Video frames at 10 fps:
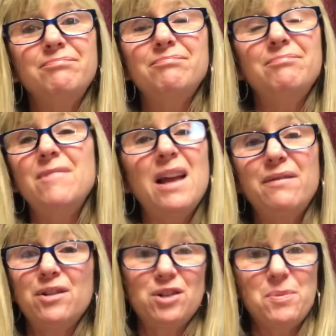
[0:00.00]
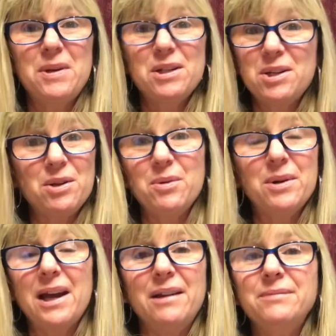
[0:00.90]
never speak to you
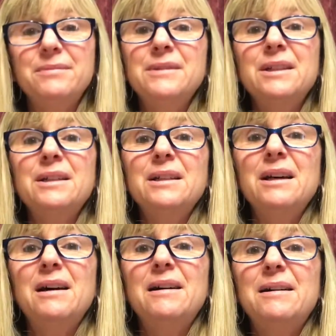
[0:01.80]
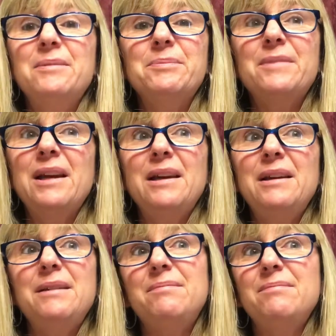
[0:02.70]
again.
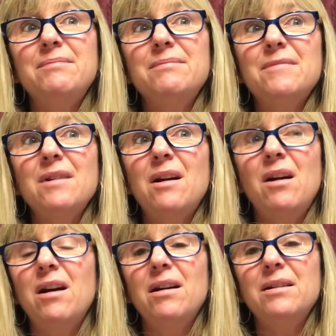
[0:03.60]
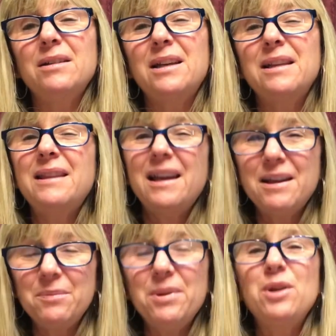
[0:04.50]
They
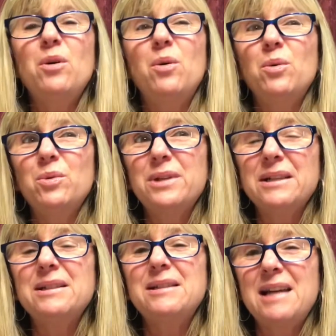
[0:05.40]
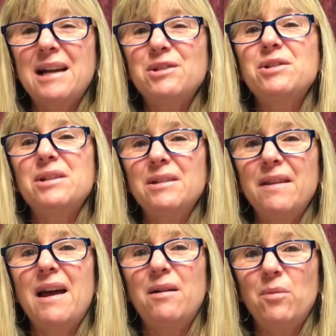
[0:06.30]
can be cold and detached in
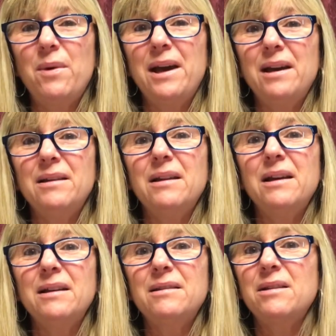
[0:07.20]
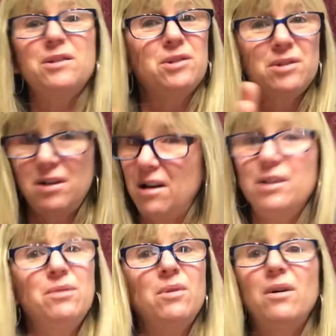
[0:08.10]
that way. Like, they'll just cut
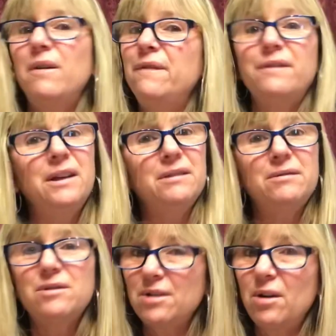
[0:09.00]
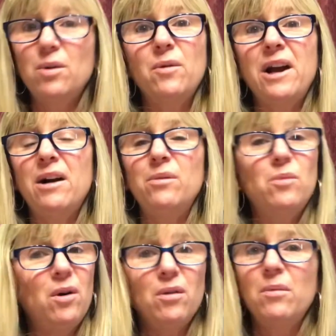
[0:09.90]
you off and turn around,
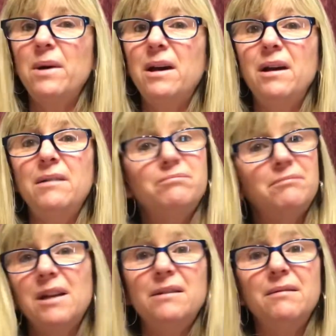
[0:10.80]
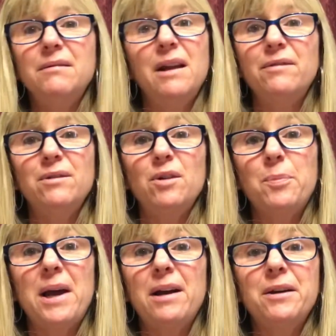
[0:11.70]
walk away, and never look
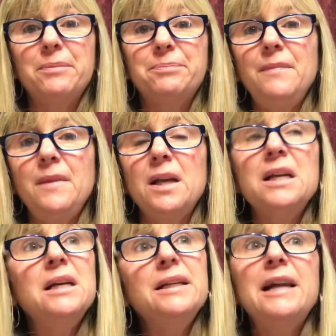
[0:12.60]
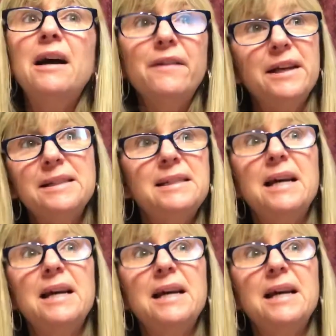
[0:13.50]
back. Now, it's